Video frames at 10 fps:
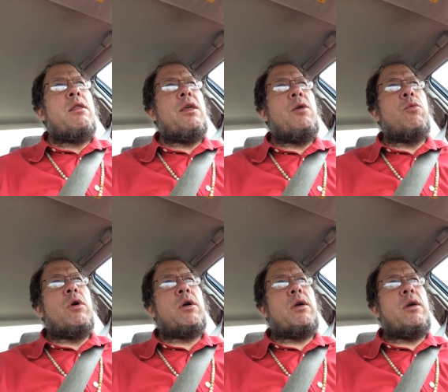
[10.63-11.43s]
the
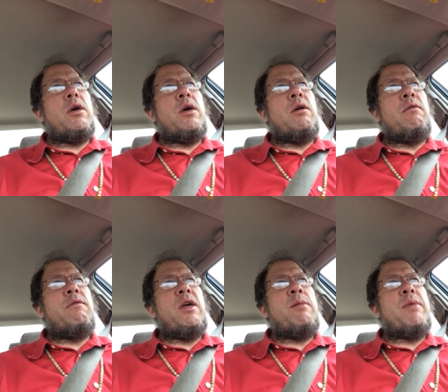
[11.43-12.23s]
work
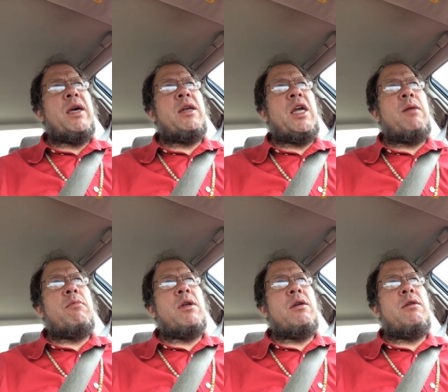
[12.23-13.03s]
of a man
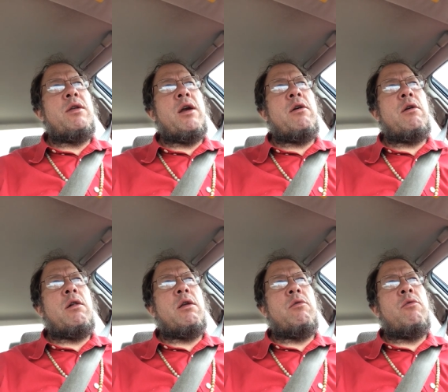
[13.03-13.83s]
named
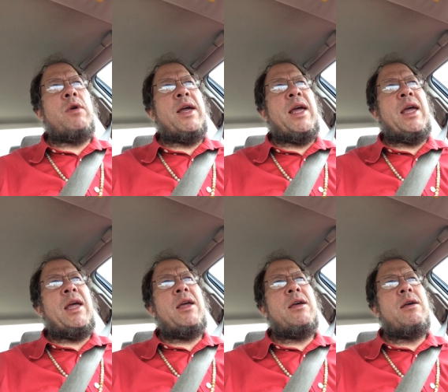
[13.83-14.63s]
Darrel
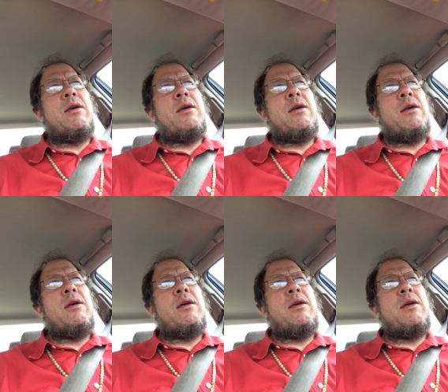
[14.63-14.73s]
Ray